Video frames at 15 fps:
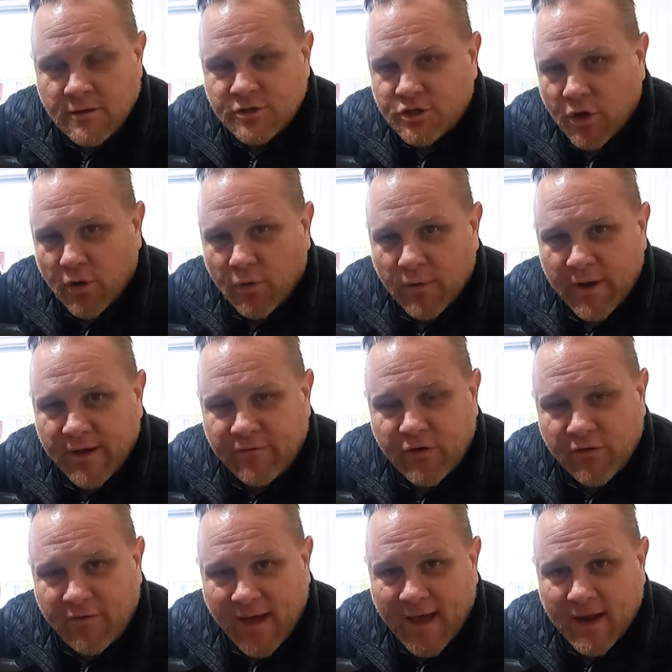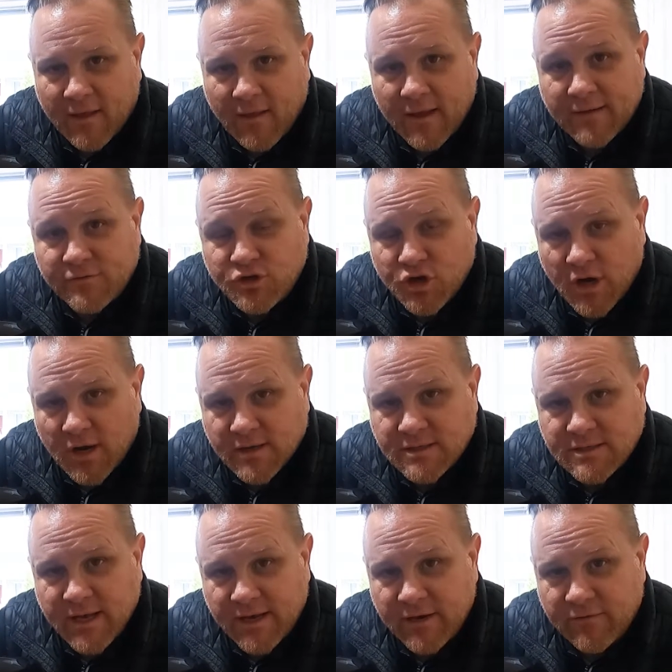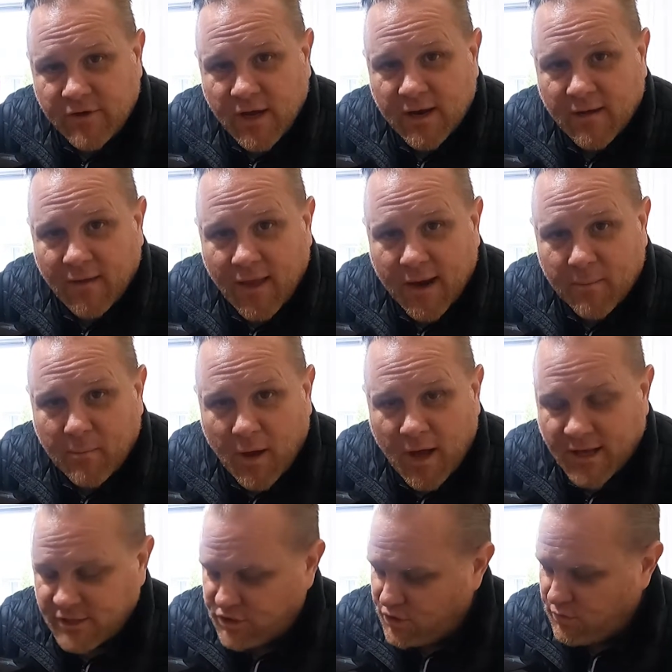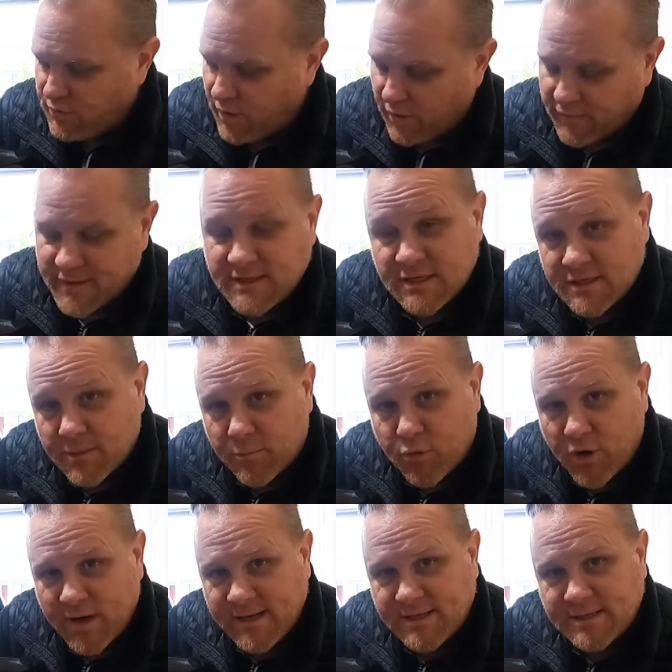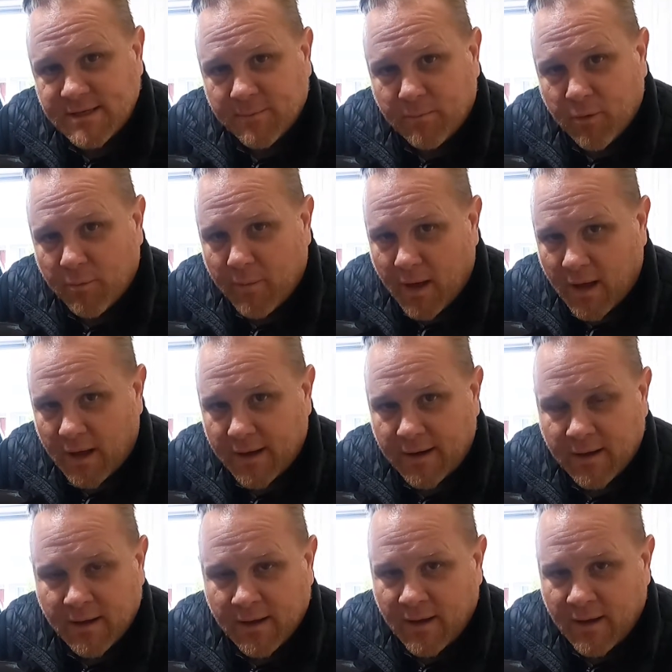So if you've had a lot of trucks and you've done a lot of mods, you know this is a pretty simple mod.